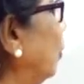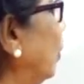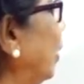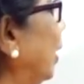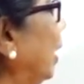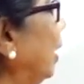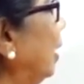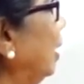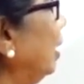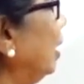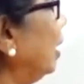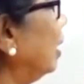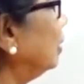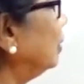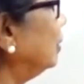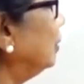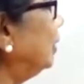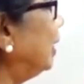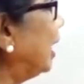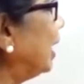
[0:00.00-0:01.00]
Okay,
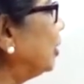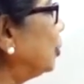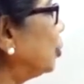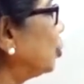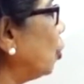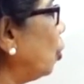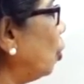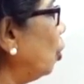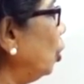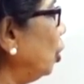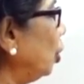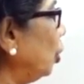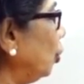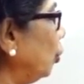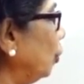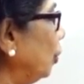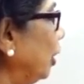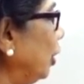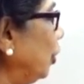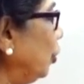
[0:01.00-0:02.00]
that's all
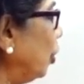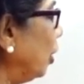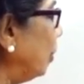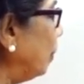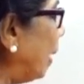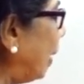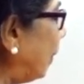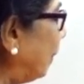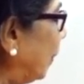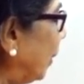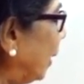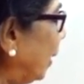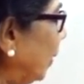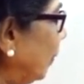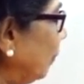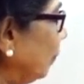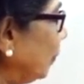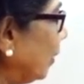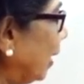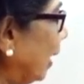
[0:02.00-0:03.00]
you need to remember
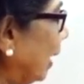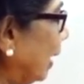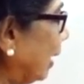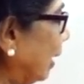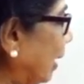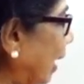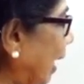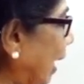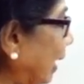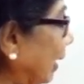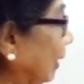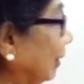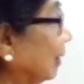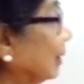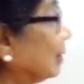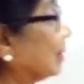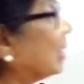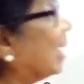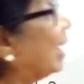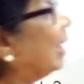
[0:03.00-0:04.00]
regarding
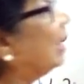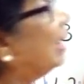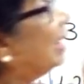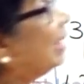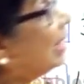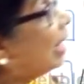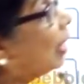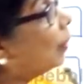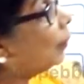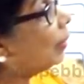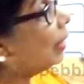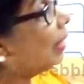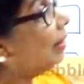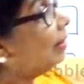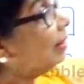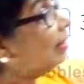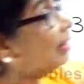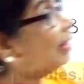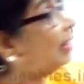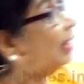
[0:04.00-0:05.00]
the sign. Now,
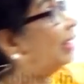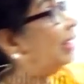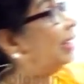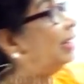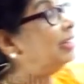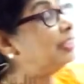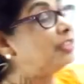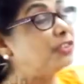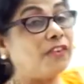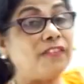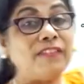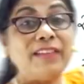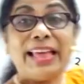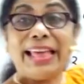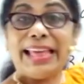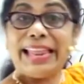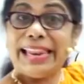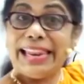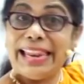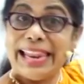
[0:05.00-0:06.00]
in the case of
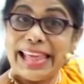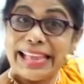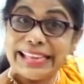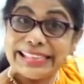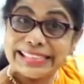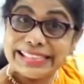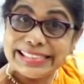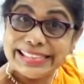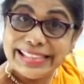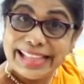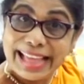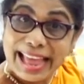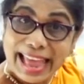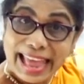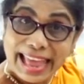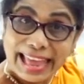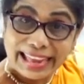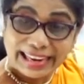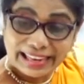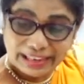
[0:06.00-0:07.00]
less
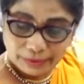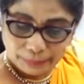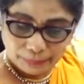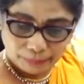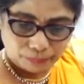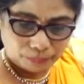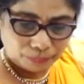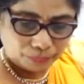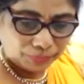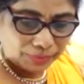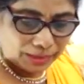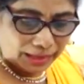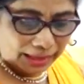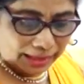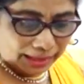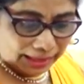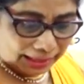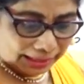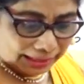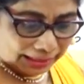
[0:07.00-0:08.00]
than,
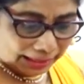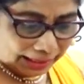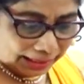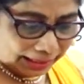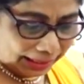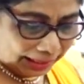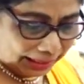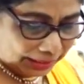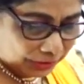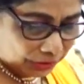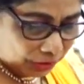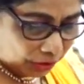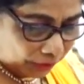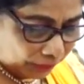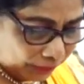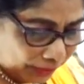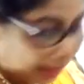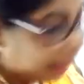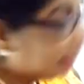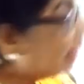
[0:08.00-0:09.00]
in the case
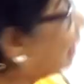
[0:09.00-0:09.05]
of